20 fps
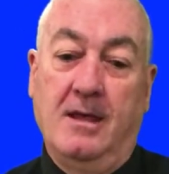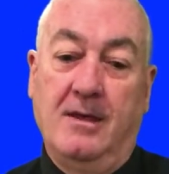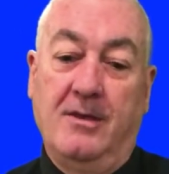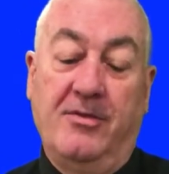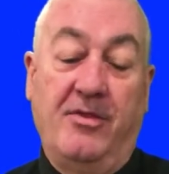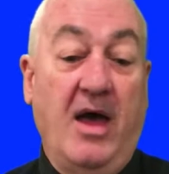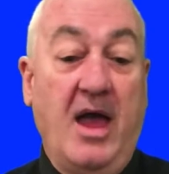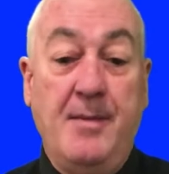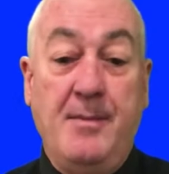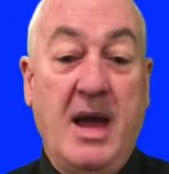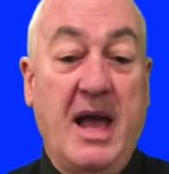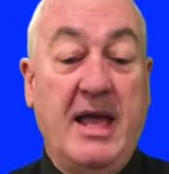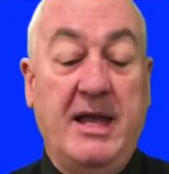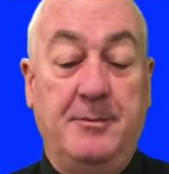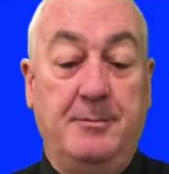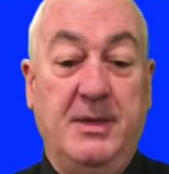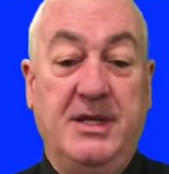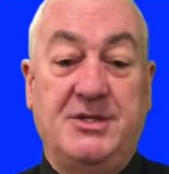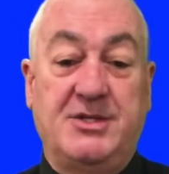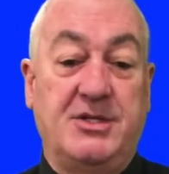they may
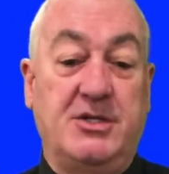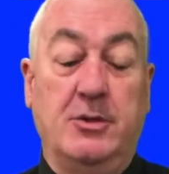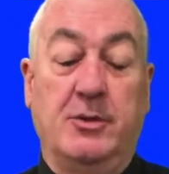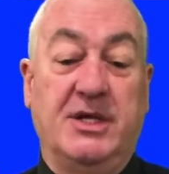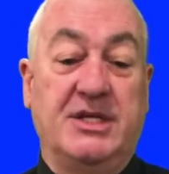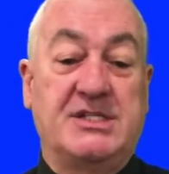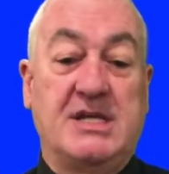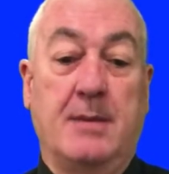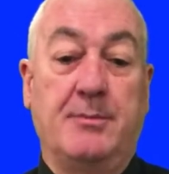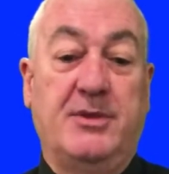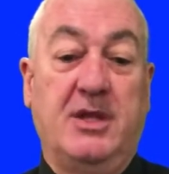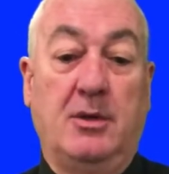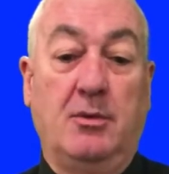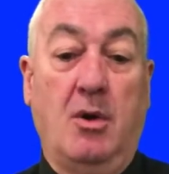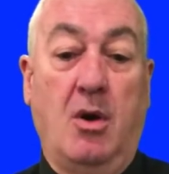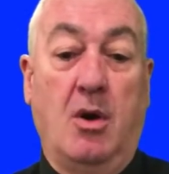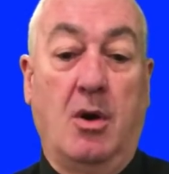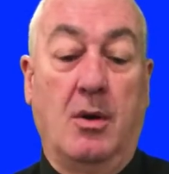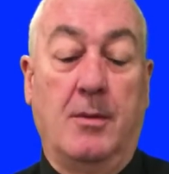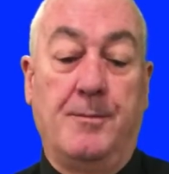admit to doing something
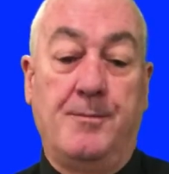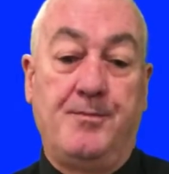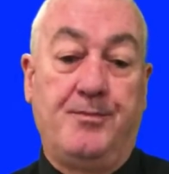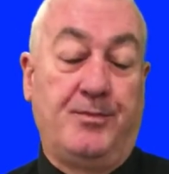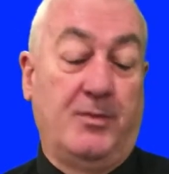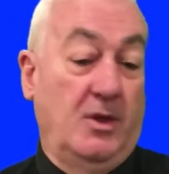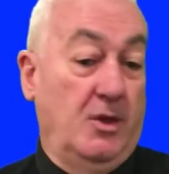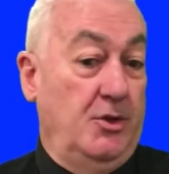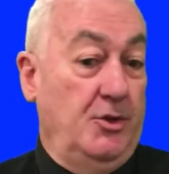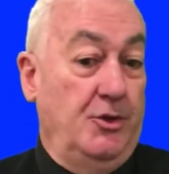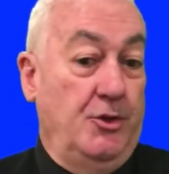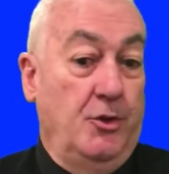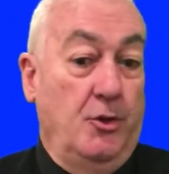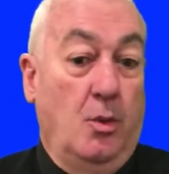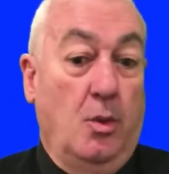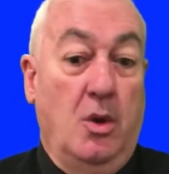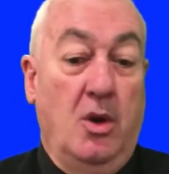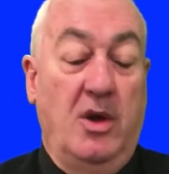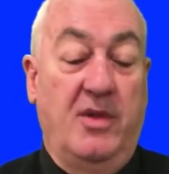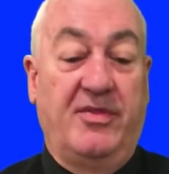wrong. You
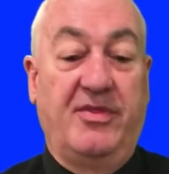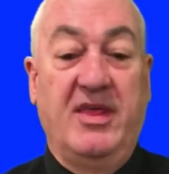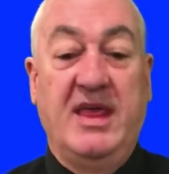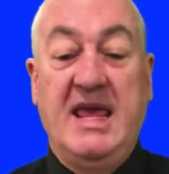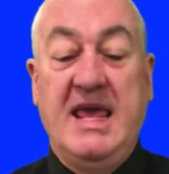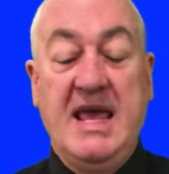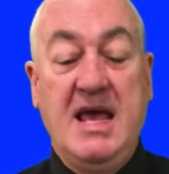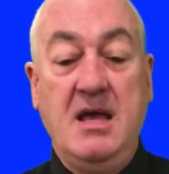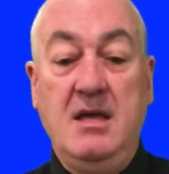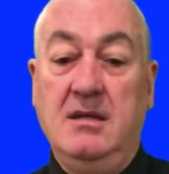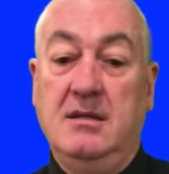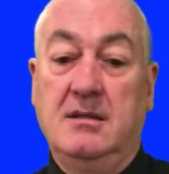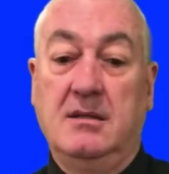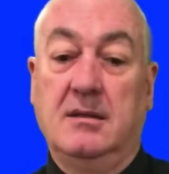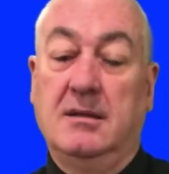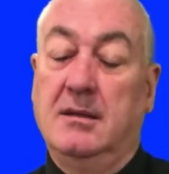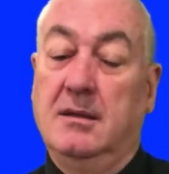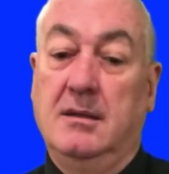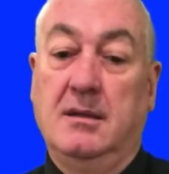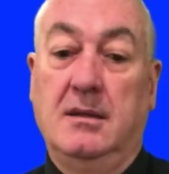weren't there
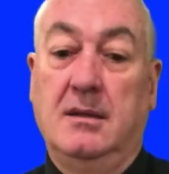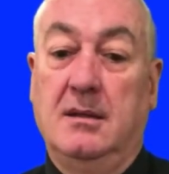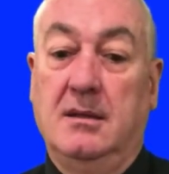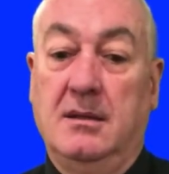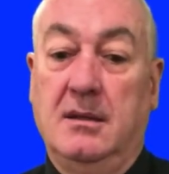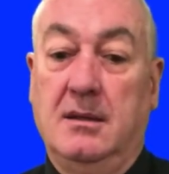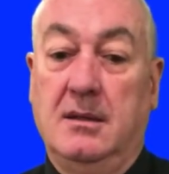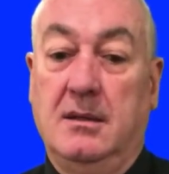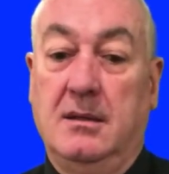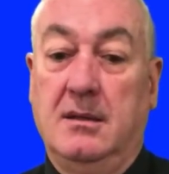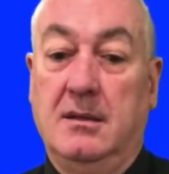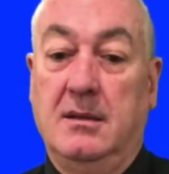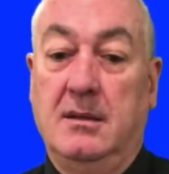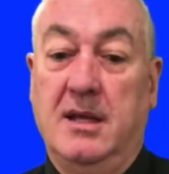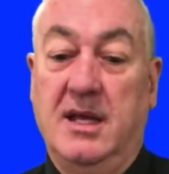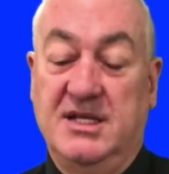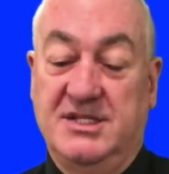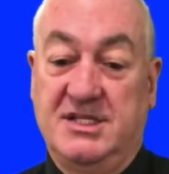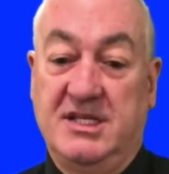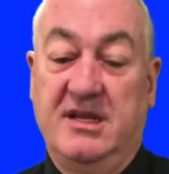
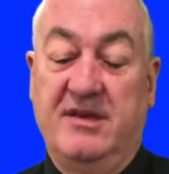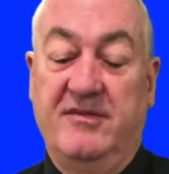as the